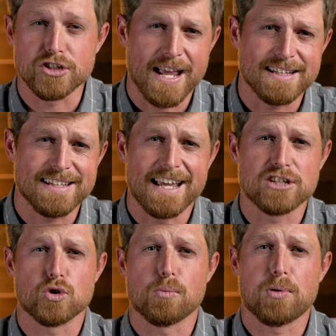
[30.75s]
and
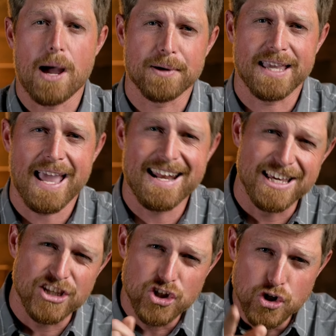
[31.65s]
anti-Israel propaganda,
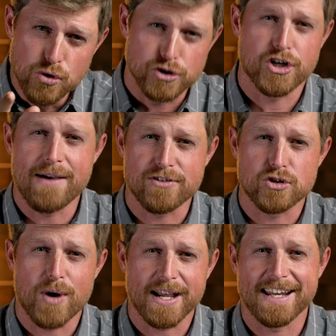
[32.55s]
you should have a
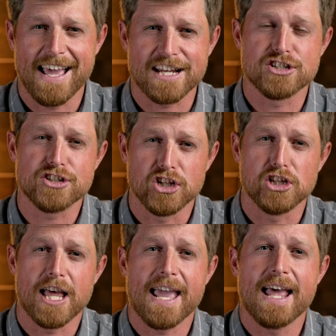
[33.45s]
direct connection to the
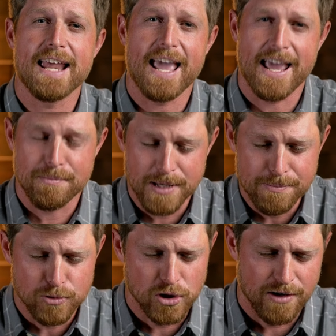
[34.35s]
land and
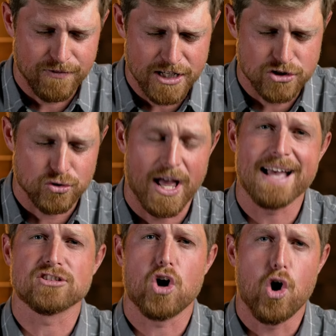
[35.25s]
people of Israel.
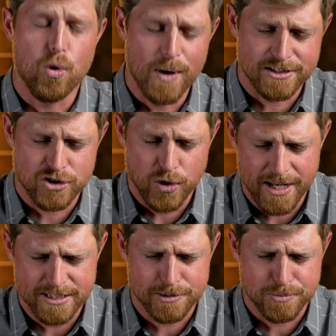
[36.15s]
As always, go
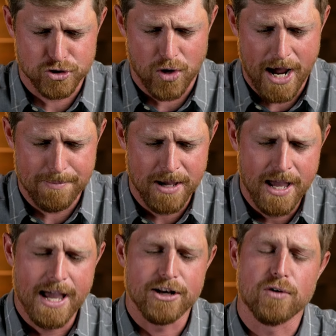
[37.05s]
ahead and subscribe,
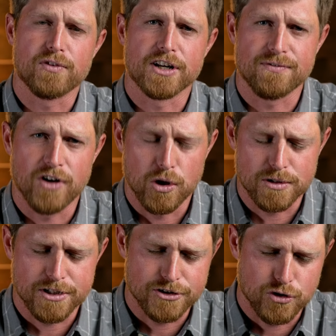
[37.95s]
and don't forget to follow
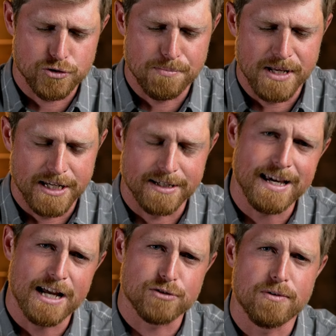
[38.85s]
us on social media.
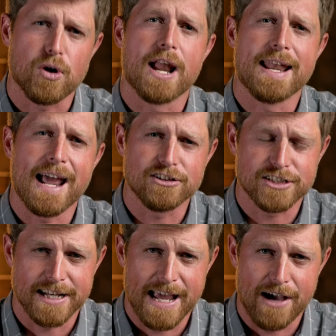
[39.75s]
Guys, we were
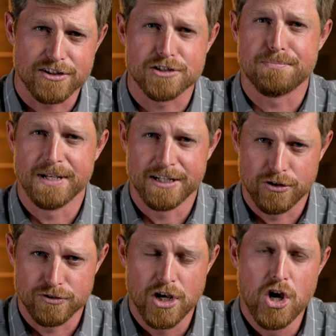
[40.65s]
announcing now, this is big
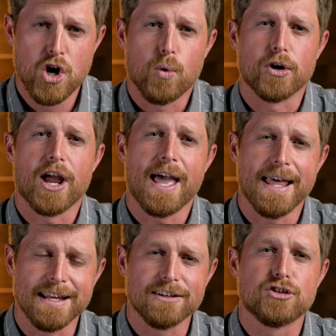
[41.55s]
news, we're
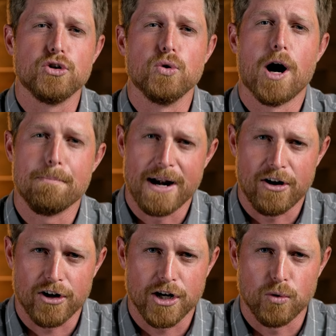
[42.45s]
heading to
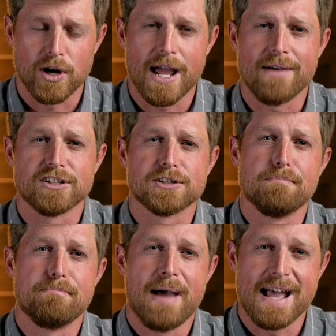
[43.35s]
America. We're having
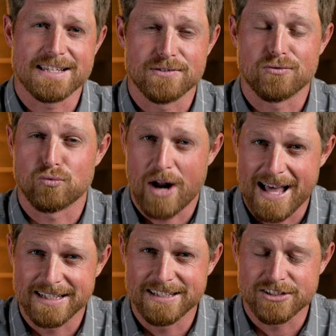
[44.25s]
some massive
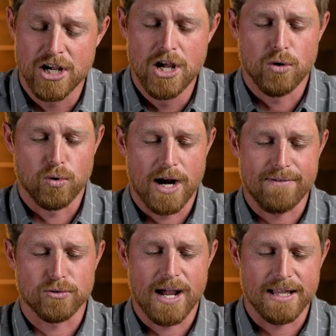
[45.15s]
rallies. We're
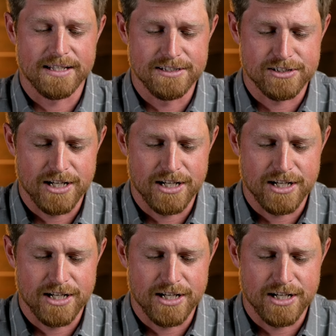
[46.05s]
having rallies